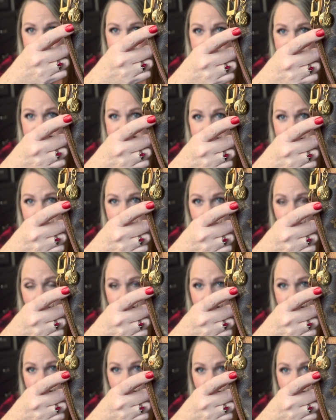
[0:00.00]
It's
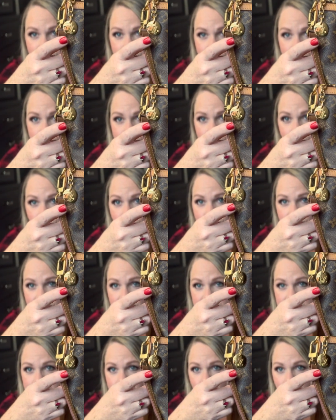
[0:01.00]
beautiful.
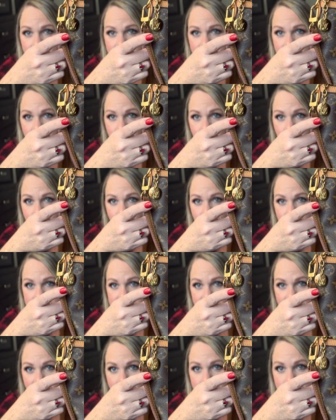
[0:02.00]
Perfect brand new pull
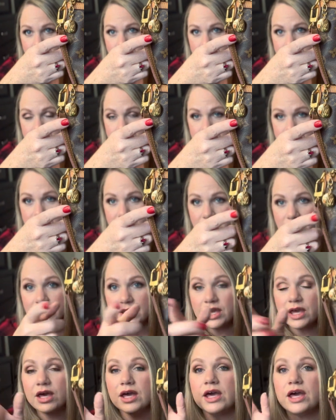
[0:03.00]
tab.
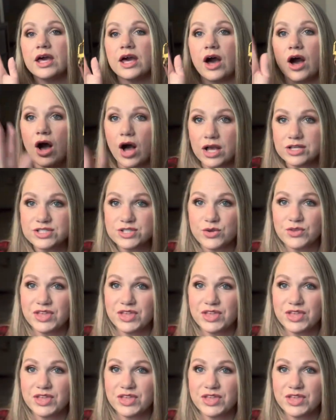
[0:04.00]
Also,